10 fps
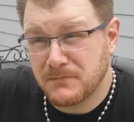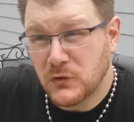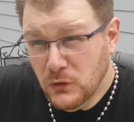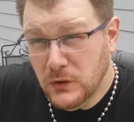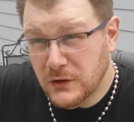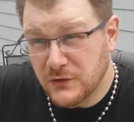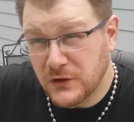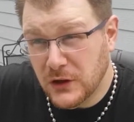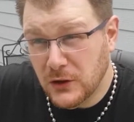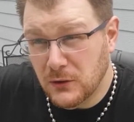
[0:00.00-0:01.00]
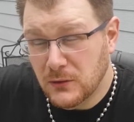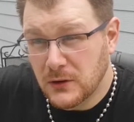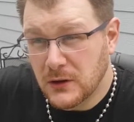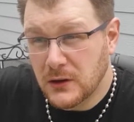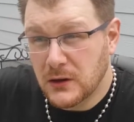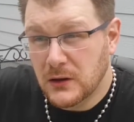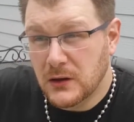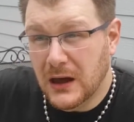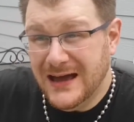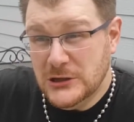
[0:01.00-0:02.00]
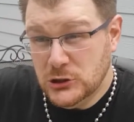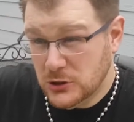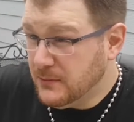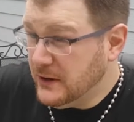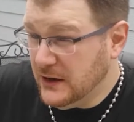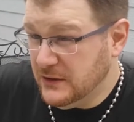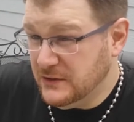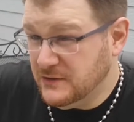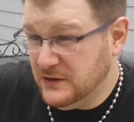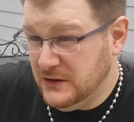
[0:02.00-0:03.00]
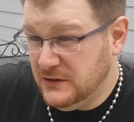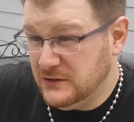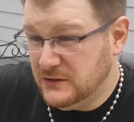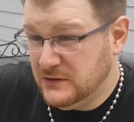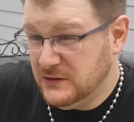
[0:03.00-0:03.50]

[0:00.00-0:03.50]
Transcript: 2 years ago, I germinated the seeds